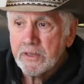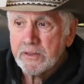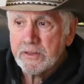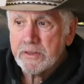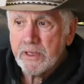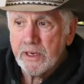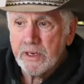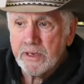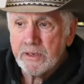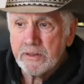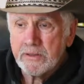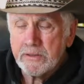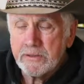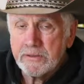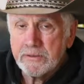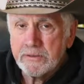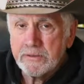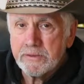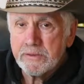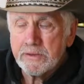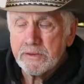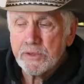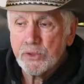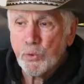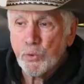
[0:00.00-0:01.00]
Title,
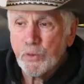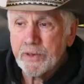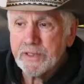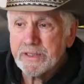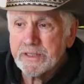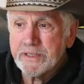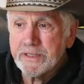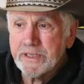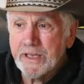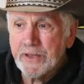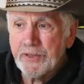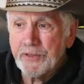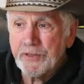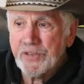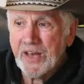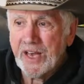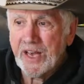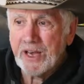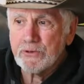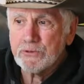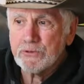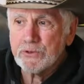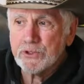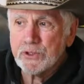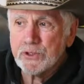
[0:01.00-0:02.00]

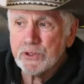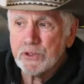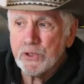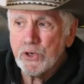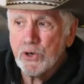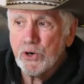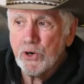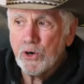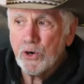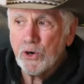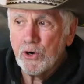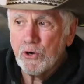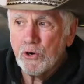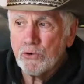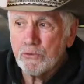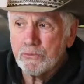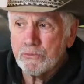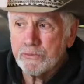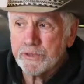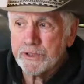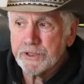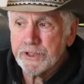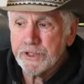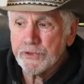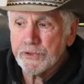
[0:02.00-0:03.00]
20,000
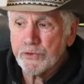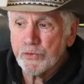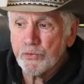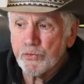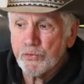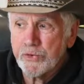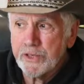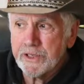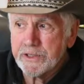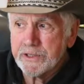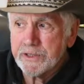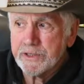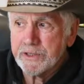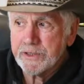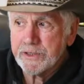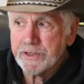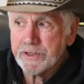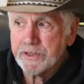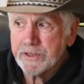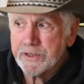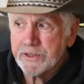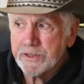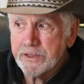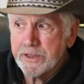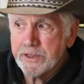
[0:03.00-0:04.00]
Homes at
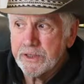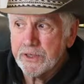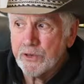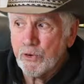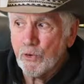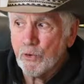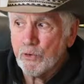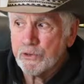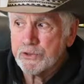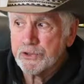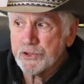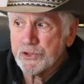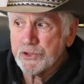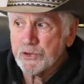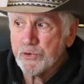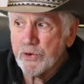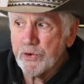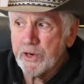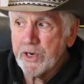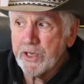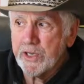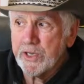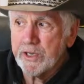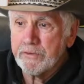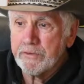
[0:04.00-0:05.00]
Risk in
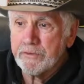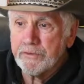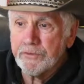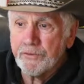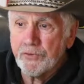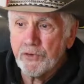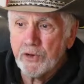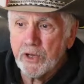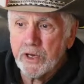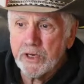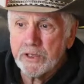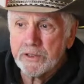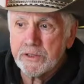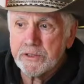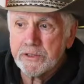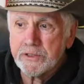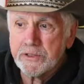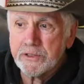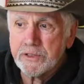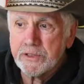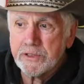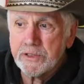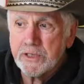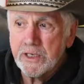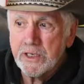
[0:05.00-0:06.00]
Australian
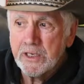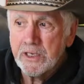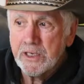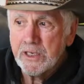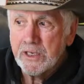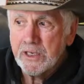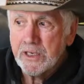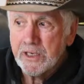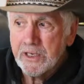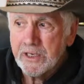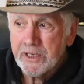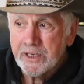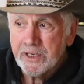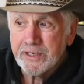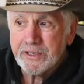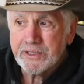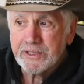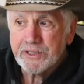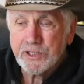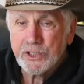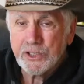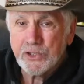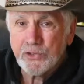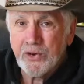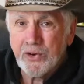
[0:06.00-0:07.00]
Floods
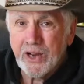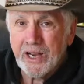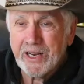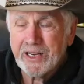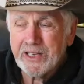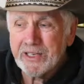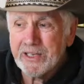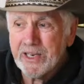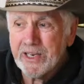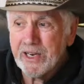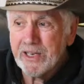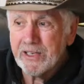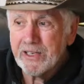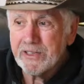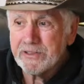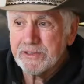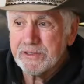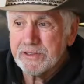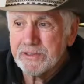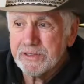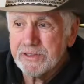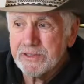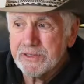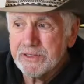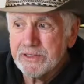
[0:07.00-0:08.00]
as
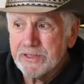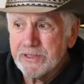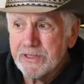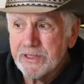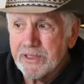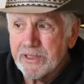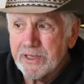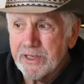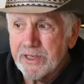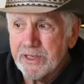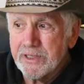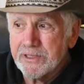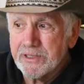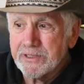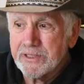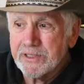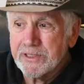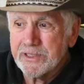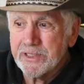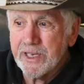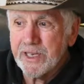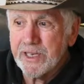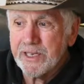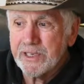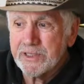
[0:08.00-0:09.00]
Crocodiles and
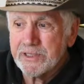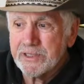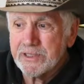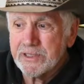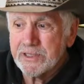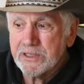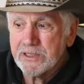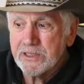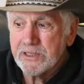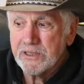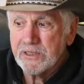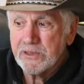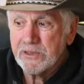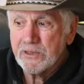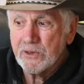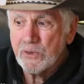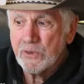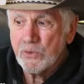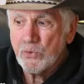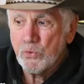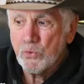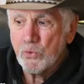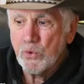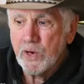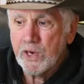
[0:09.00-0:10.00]
Snakes
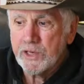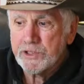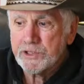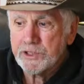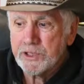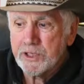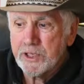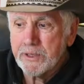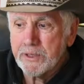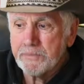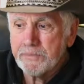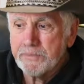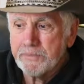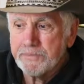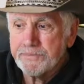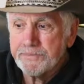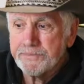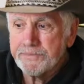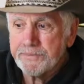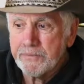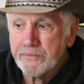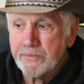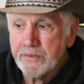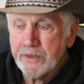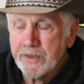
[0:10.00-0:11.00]
Wash Up.
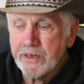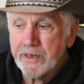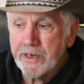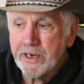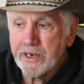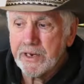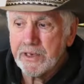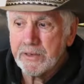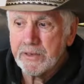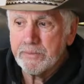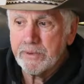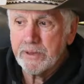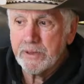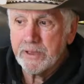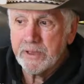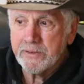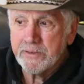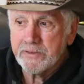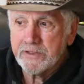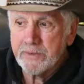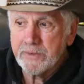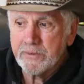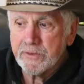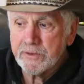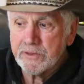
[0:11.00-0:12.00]
You're not going to
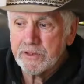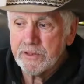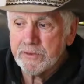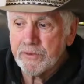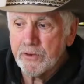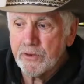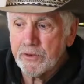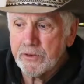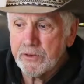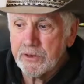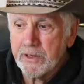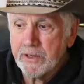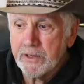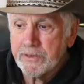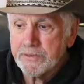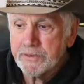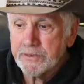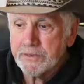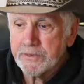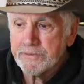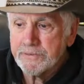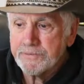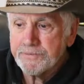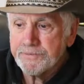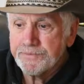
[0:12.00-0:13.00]
believe some of these
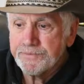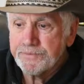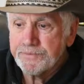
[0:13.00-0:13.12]
photographs.